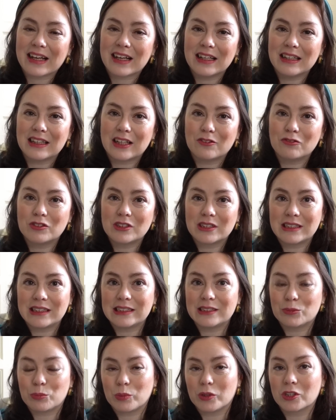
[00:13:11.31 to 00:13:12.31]
I loved
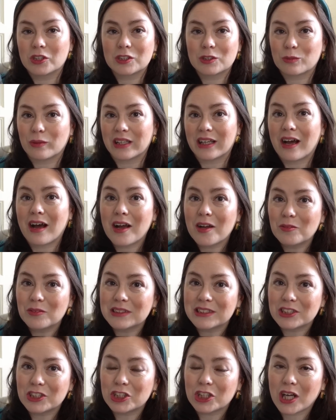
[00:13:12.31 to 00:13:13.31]
these books when I
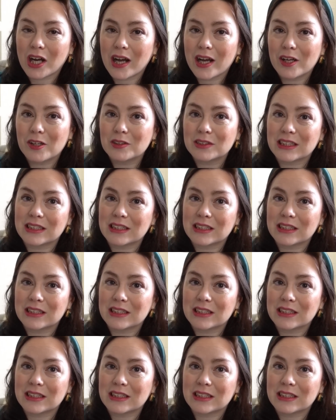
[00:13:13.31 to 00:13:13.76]
was a child.